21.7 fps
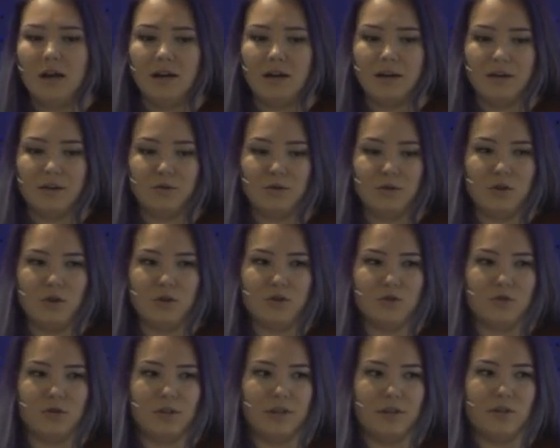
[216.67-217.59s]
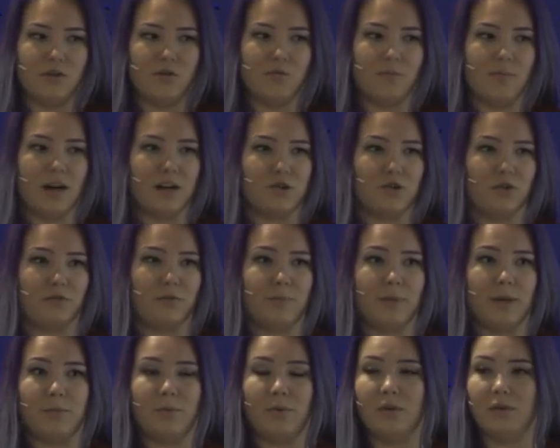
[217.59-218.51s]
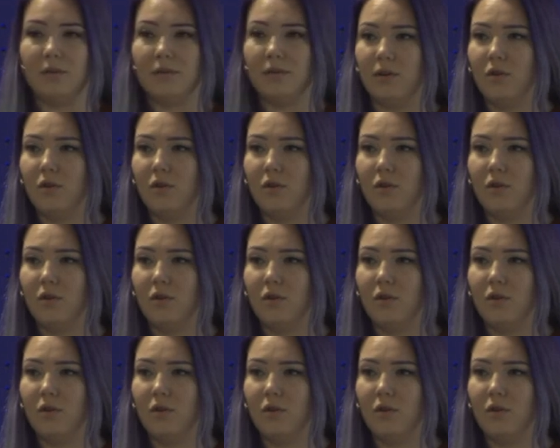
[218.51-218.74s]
you don't really know much of people,